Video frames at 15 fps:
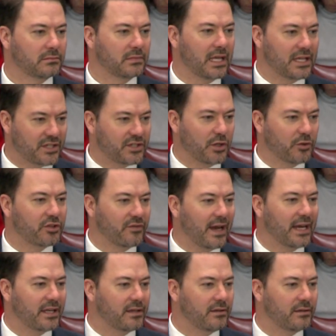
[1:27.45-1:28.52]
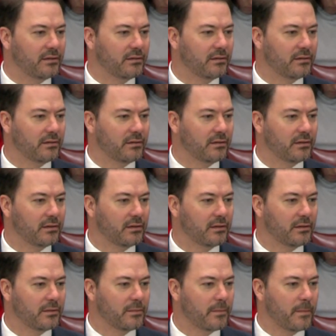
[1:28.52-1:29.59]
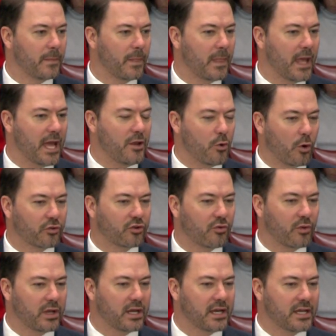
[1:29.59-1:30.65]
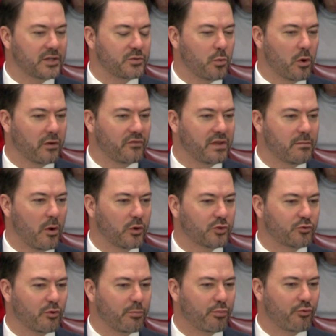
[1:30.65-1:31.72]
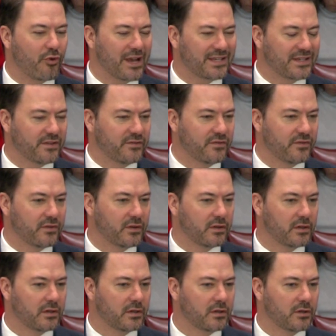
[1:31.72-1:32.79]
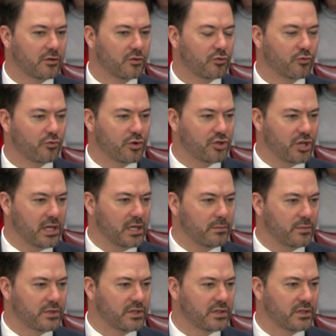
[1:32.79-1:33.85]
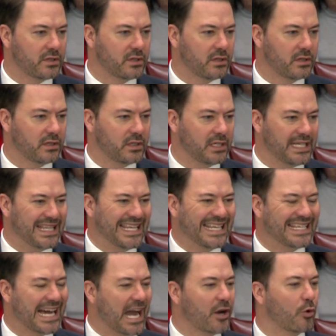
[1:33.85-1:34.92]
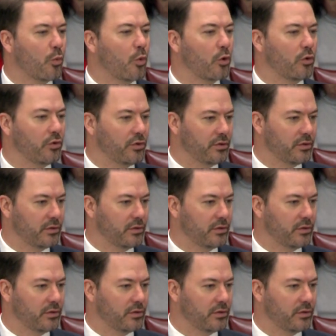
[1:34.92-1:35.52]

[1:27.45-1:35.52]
is still divided. And North Korea is one of the most repressive regimes in the entire world.